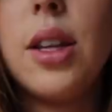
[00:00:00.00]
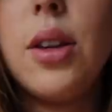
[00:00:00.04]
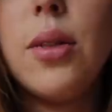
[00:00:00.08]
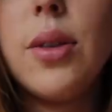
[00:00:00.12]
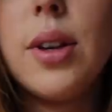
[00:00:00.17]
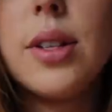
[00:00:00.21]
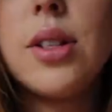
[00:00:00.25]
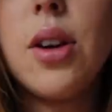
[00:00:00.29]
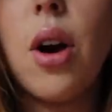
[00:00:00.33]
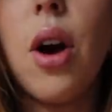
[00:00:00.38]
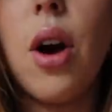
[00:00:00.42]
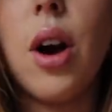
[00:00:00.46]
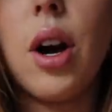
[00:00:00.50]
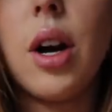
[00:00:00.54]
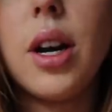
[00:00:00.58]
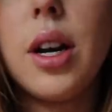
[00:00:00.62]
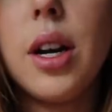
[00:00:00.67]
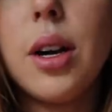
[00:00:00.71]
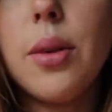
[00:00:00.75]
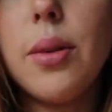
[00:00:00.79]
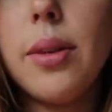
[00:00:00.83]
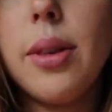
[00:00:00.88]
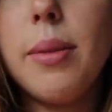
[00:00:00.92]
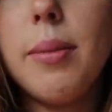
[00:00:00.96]
Like you guys are
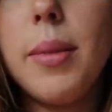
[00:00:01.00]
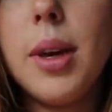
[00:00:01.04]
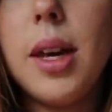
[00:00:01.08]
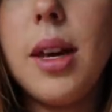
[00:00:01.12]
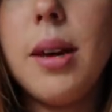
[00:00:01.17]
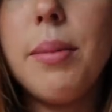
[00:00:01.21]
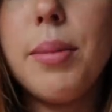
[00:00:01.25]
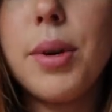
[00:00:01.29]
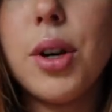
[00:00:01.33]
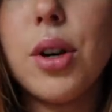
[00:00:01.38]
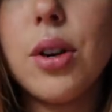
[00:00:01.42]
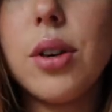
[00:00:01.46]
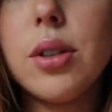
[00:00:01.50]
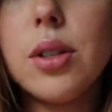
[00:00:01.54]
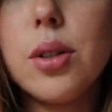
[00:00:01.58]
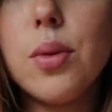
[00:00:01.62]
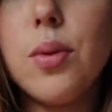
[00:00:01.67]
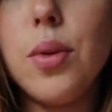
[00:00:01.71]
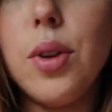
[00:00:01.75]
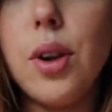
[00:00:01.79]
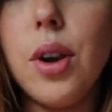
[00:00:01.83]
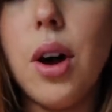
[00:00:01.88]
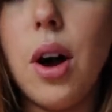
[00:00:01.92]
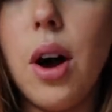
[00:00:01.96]
here with me, but you're also
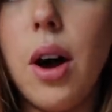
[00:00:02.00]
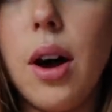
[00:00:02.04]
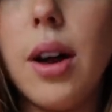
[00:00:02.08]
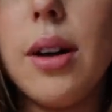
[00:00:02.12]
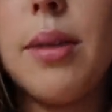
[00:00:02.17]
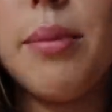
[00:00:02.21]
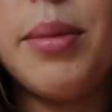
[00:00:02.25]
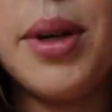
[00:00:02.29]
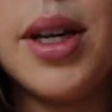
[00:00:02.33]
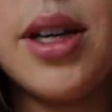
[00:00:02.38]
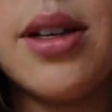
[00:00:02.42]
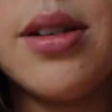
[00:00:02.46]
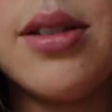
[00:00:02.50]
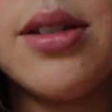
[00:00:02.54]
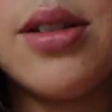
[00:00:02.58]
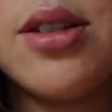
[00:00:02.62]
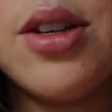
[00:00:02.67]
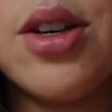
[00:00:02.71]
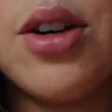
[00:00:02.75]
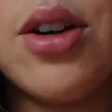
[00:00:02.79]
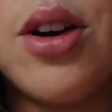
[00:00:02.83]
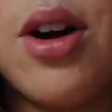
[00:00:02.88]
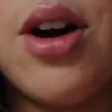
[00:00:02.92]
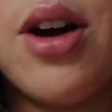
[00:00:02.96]
not because
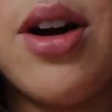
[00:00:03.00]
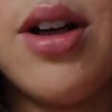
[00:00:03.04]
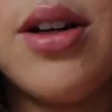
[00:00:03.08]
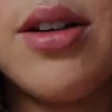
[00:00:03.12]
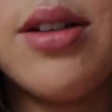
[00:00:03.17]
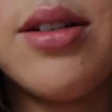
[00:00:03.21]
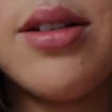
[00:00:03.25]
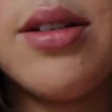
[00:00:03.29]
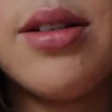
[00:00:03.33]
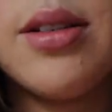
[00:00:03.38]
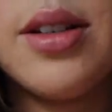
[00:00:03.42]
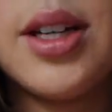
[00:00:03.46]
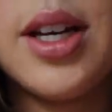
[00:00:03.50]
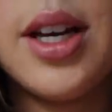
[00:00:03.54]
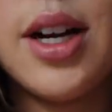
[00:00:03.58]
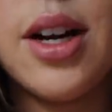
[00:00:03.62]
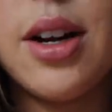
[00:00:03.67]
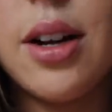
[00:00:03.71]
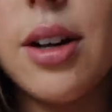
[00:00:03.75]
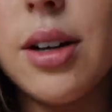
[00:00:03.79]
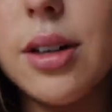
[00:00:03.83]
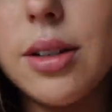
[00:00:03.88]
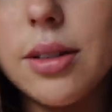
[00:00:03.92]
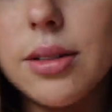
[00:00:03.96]
you're not
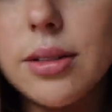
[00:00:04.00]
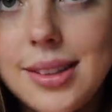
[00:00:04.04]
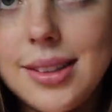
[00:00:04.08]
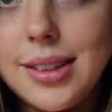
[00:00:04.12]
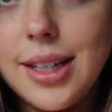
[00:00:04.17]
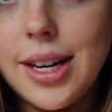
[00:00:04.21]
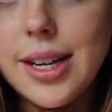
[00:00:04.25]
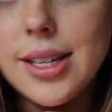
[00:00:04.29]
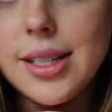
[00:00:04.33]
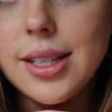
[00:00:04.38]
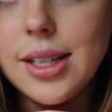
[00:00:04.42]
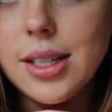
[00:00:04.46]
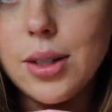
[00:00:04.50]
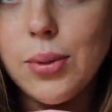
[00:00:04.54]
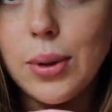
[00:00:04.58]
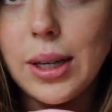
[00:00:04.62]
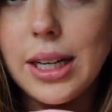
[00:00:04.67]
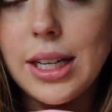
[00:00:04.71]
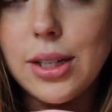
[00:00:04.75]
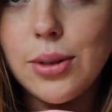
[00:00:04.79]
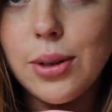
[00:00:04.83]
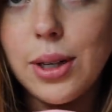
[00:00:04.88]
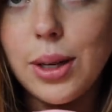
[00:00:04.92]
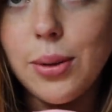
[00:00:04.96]
here. Jaci
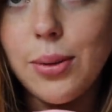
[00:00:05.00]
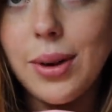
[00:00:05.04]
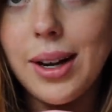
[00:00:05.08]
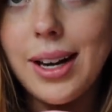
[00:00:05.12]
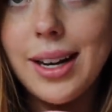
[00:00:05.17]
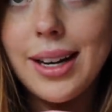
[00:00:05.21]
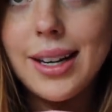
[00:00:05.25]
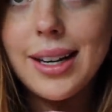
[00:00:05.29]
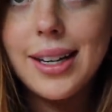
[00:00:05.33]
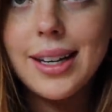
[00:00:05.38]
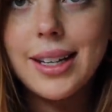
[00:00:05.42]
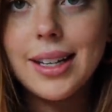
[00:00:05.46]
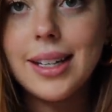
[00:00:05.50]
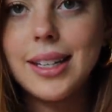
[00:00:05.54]
2021.